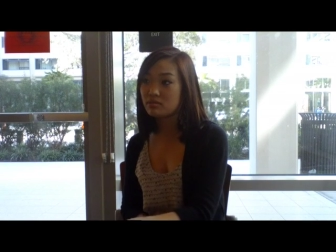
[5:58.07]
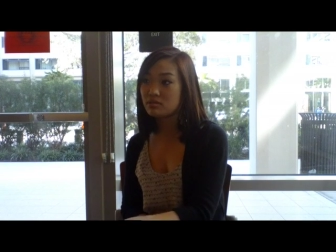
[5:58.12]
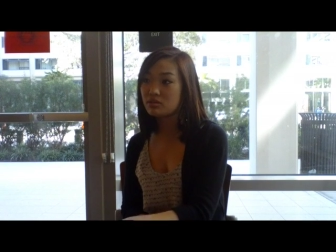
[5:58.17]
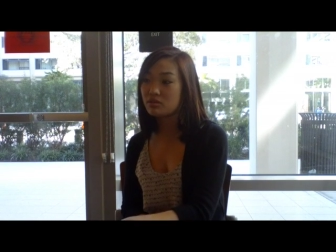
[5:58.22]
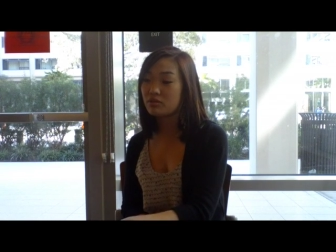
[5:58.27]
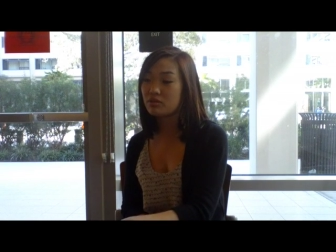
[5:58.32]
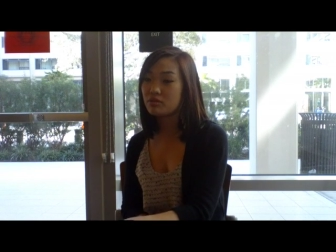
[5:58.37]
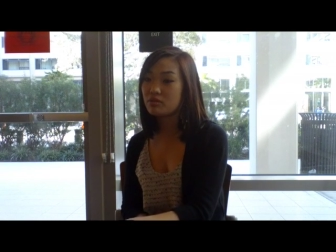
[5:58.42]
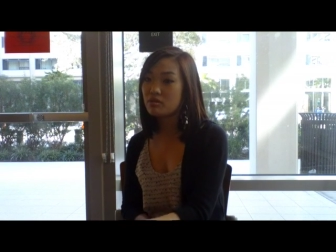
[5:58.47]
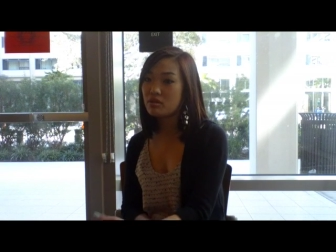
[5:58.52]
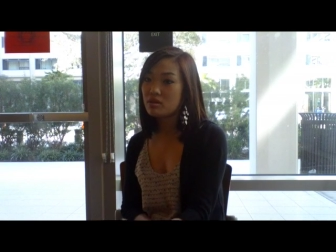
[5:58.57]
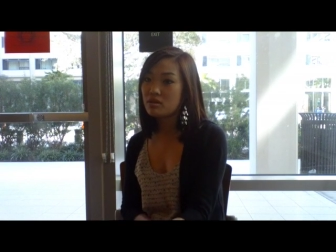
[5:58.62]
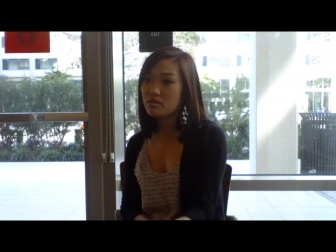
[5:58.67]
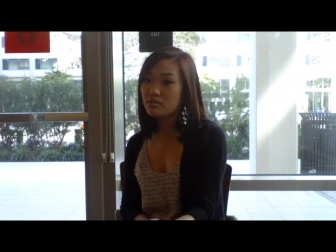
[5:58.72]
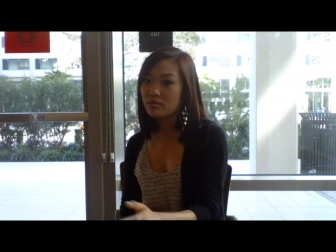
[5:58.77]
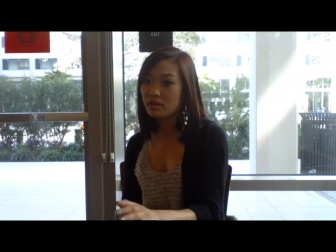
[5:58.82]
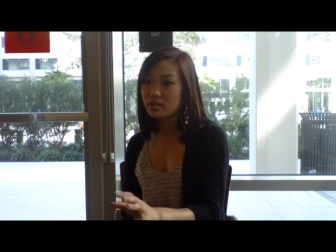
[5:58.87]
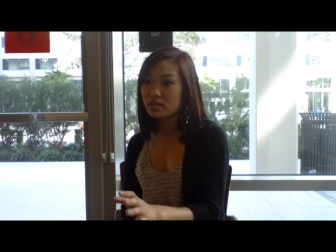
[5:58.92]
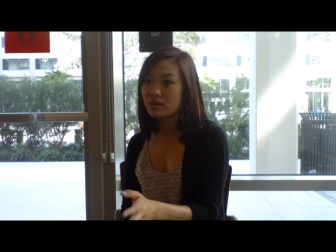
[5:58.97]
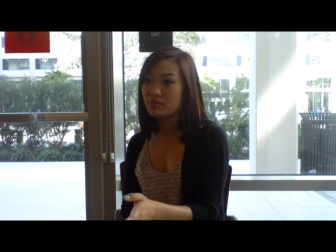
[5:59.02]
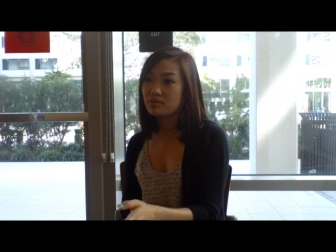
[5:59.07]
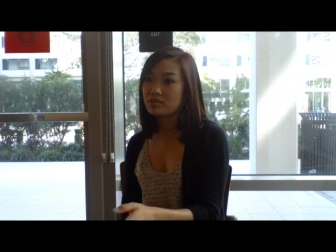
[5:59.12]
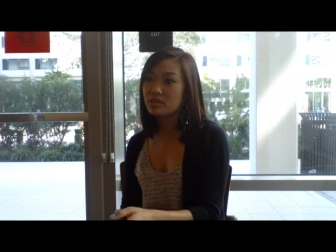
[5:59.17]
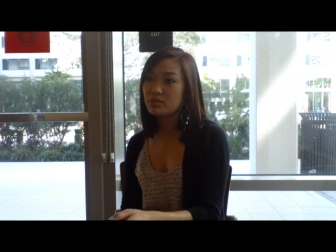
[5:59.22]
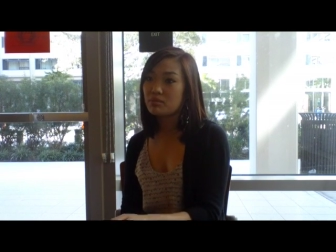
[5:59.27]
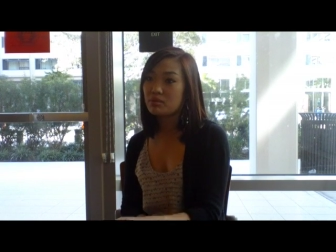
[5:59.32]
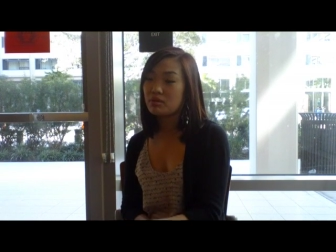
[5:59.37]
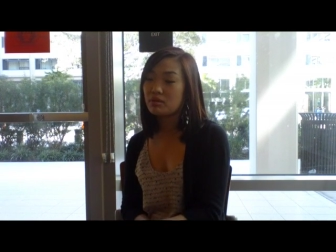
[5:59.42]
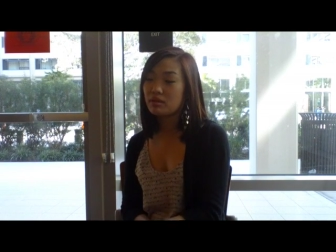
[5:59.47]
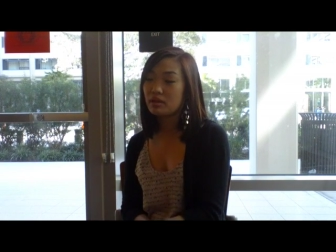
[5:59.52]
So my dad was
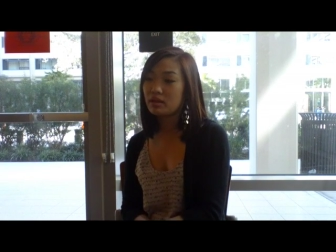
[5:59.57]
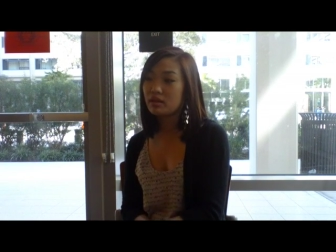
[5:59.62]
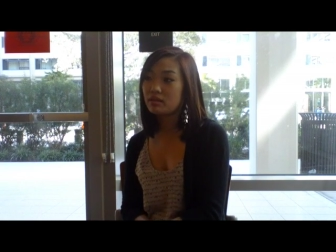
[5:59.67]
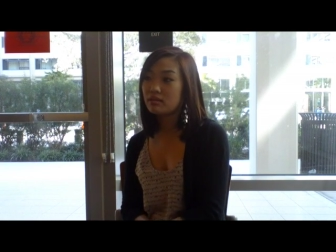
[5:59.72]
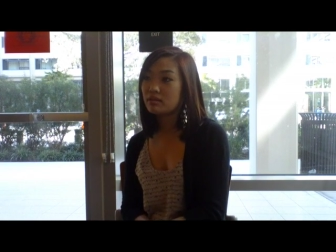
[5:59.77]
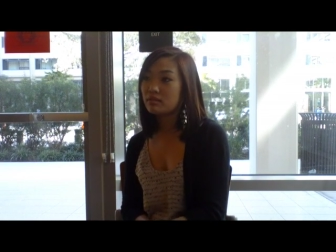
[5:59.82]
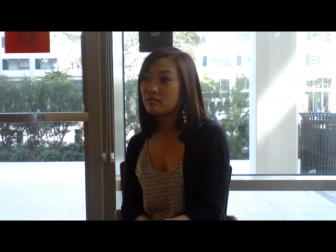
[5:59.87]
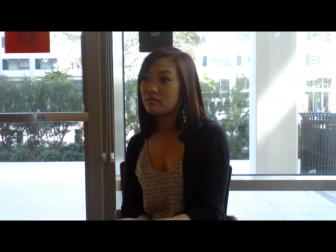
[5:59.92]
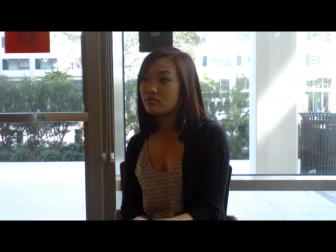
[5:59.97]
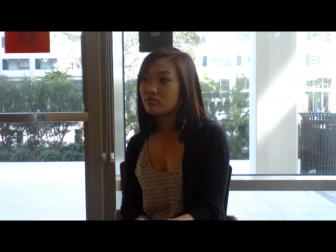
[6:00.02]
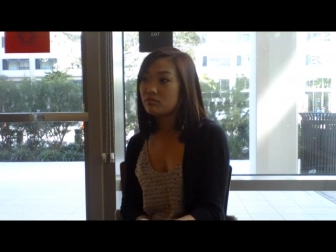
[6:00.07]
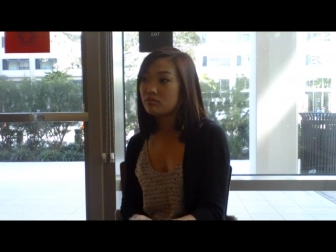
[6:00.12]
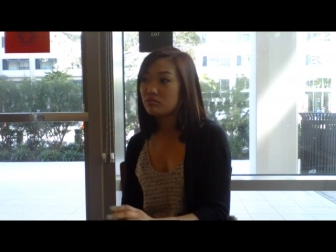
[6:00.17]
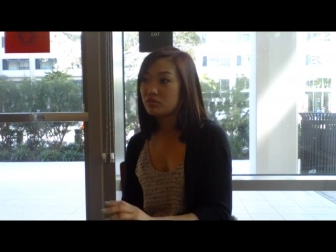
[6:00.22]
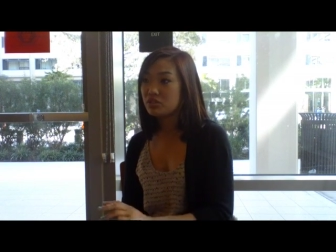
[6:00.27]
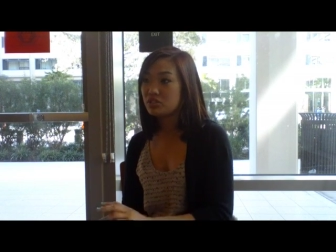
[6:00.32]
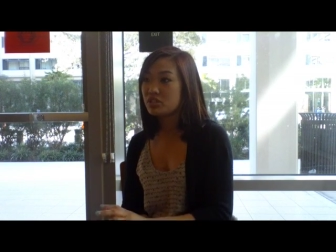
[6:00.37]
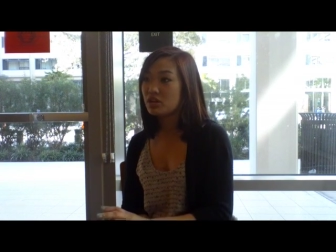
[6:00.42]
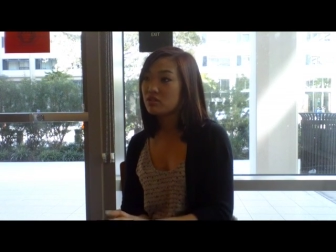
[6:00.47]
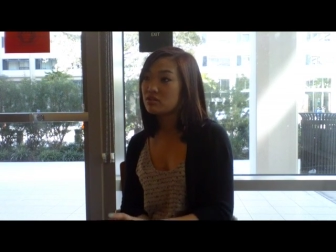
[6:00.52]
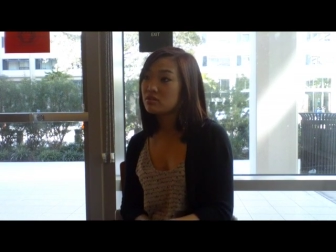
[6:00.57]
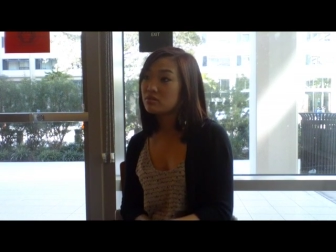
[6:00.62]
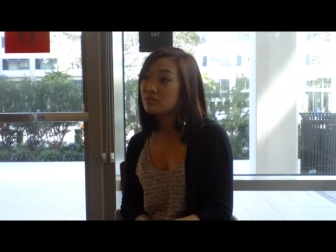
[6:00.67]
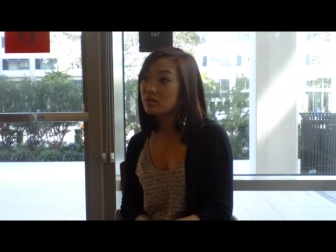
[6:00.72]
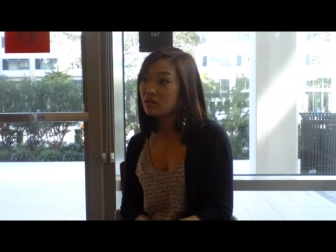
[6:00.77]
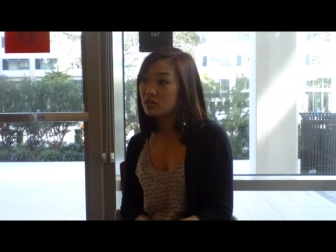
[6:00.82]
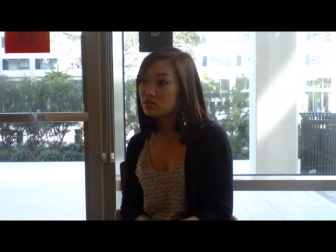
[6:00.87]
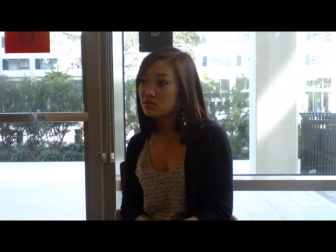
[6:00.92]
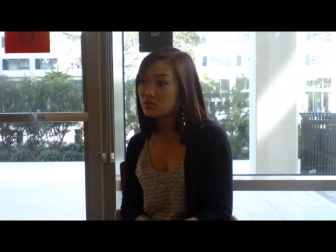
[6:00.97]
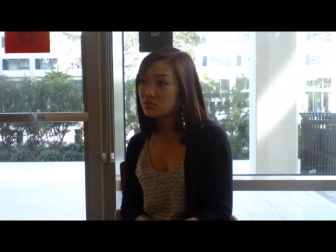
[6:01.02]
able to reach out to
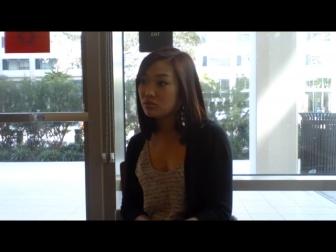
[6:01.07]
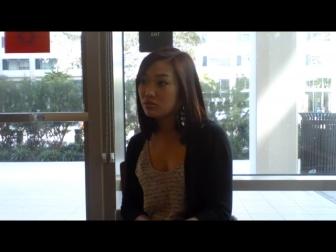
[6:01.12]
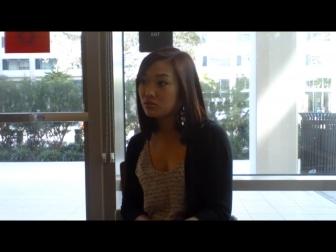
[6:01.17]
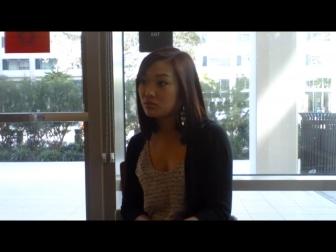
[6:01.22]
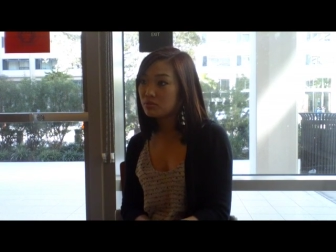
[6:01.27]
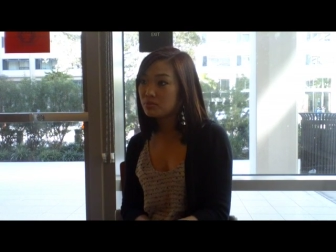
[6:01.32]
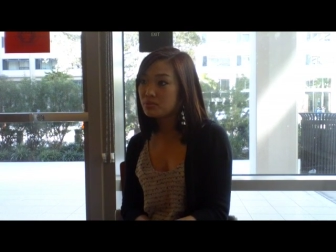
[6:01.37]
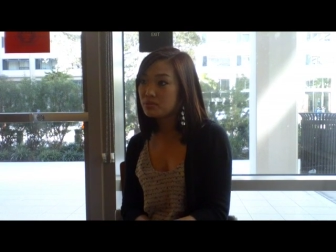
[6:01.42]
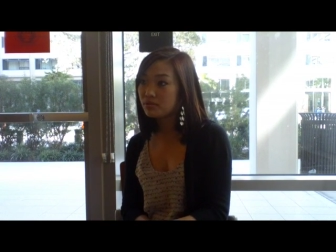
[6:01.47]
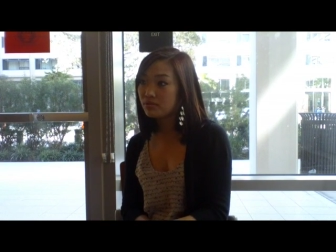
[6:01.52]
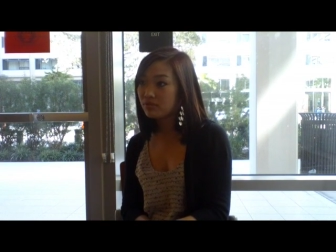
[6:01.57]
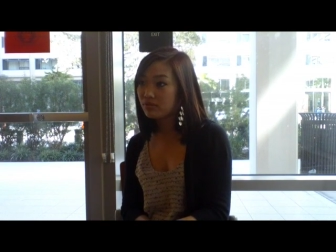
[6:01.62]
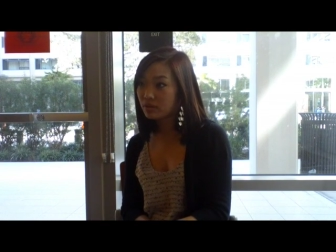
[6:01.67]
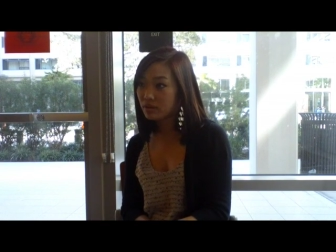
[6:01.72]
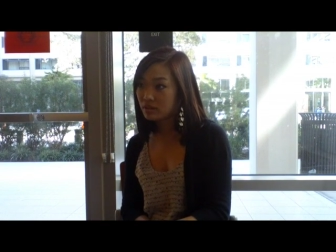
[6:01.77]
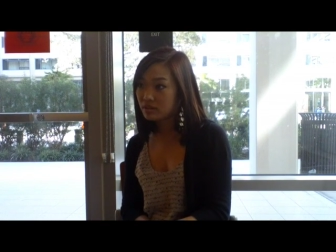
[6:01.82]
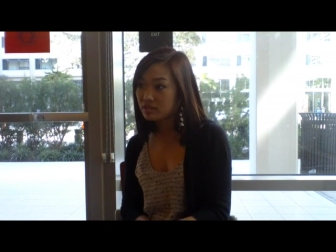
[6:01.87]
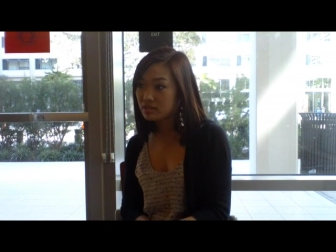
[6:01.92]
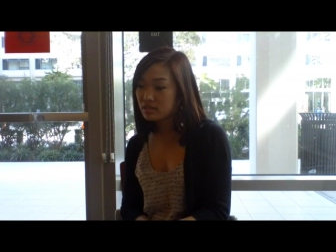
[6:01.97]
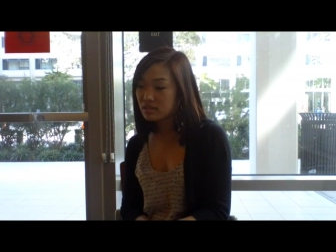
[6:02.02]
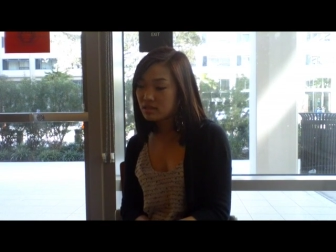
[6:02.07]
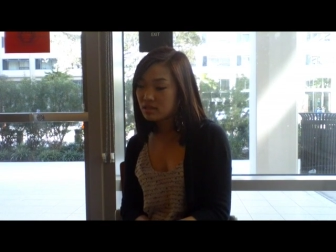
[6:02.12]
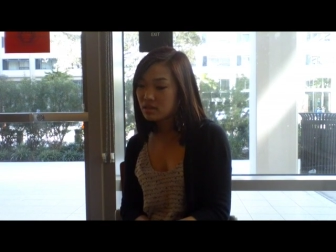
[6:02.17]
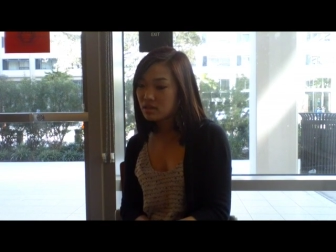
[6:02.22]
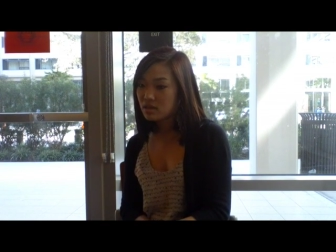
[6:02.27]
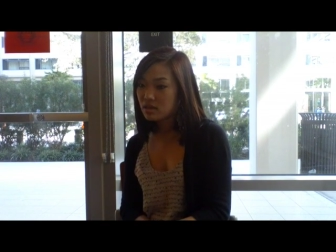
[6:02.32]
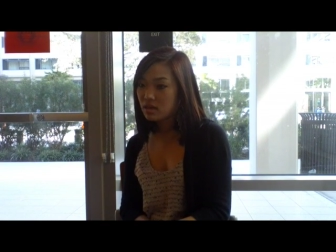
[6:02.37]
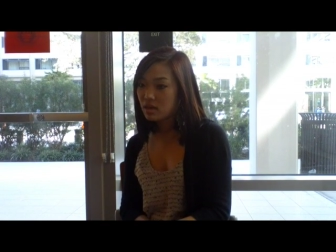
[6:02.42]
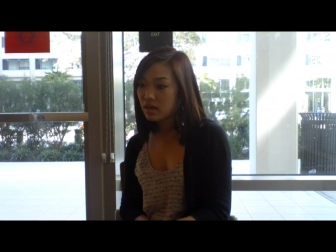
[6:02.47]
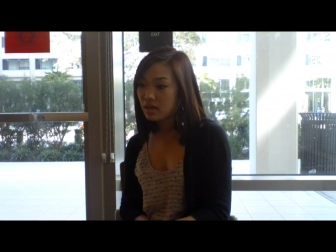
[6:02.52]
two groups of friends,
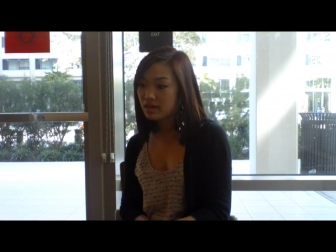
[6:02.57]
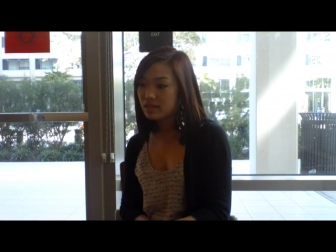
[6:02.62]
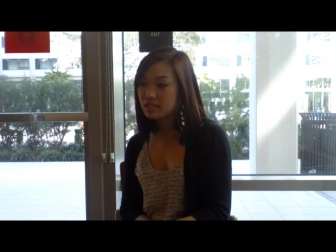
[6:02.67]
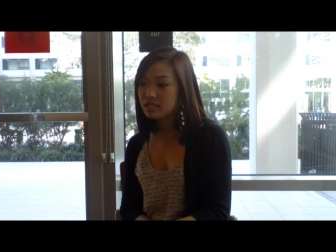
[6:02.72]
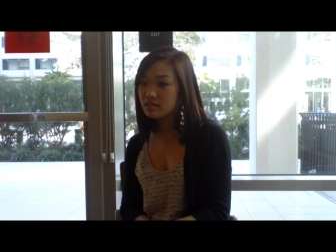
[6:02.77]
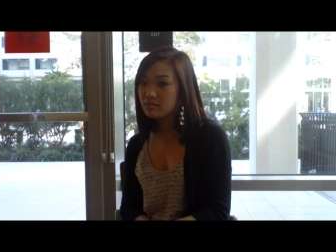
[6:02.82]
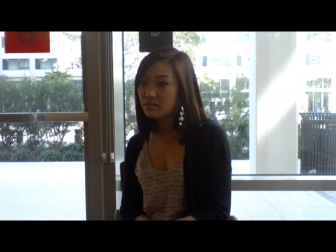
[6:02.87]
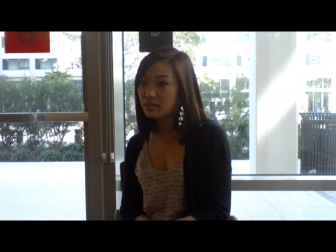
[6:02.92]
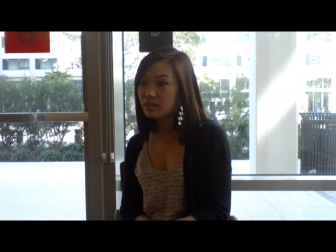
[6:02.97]
and it seemed